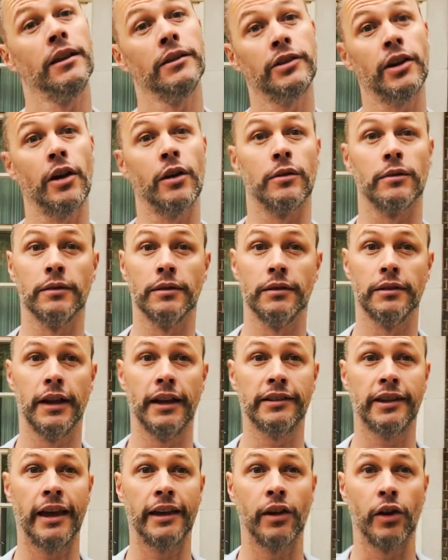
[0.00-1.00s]
So
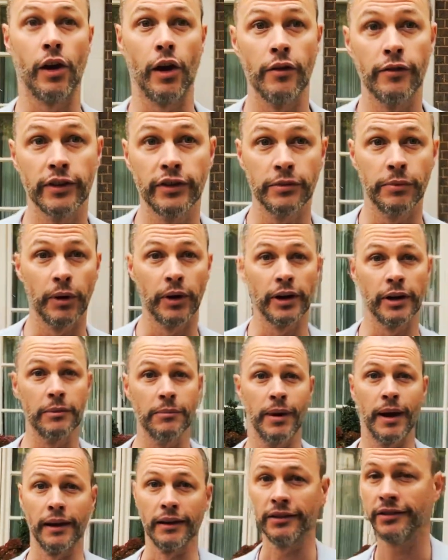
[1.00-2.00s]
let's head on over to
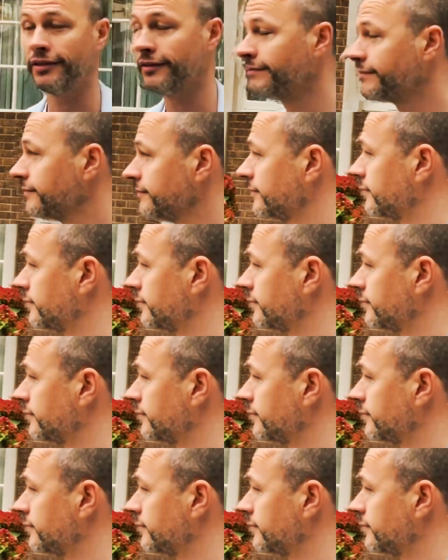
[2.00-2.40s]
Buckingham Palace.